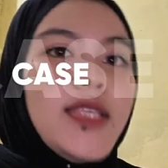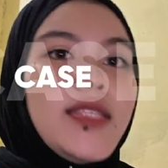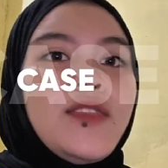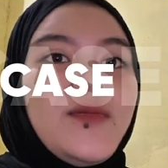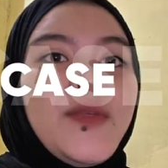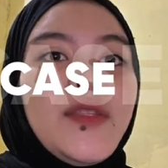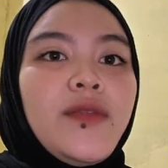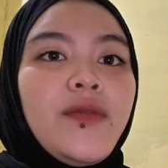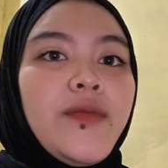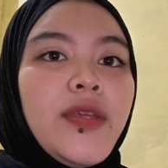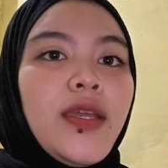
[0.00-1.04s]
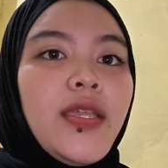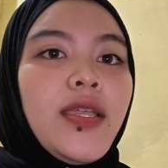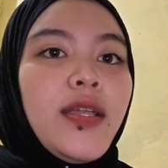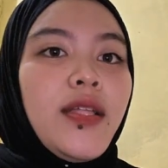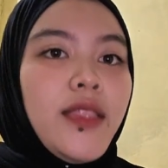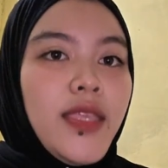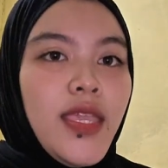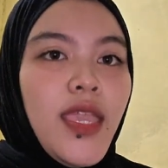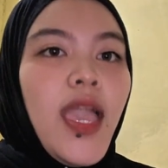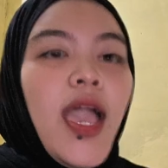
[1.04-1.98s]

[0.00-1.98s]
Specifically,